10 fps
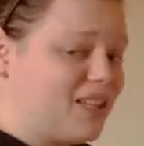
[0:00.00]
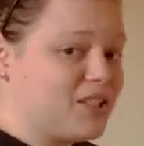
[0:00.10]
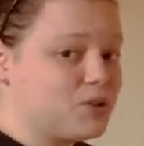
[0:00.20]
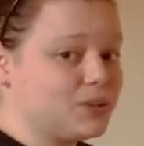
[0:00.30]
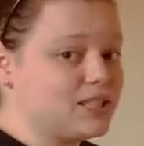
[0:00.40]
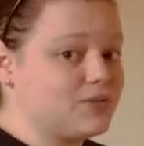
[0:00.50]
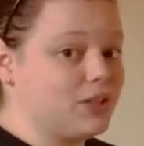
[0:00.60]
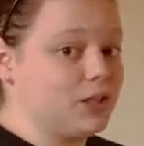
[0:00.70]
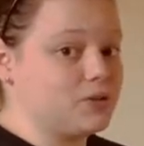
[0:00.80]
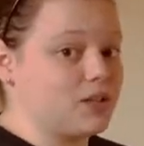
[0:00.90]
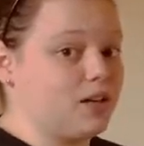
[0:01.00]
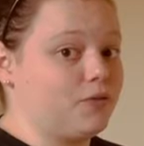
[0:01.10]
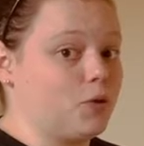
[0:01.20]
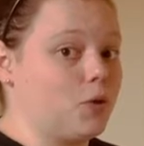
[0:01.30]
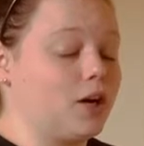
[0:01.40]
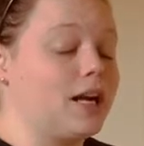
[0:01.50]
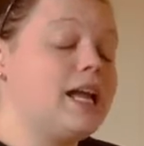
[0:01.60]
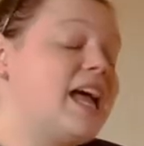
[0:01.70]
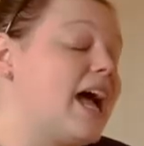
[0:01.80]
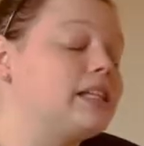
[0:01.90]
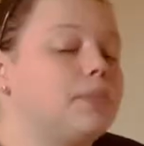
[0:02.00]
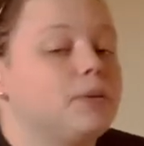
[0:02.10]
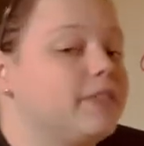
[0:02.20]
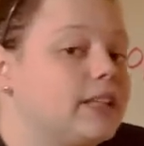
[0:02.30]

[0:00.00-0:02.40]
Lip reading: So these videos are for, and the perfect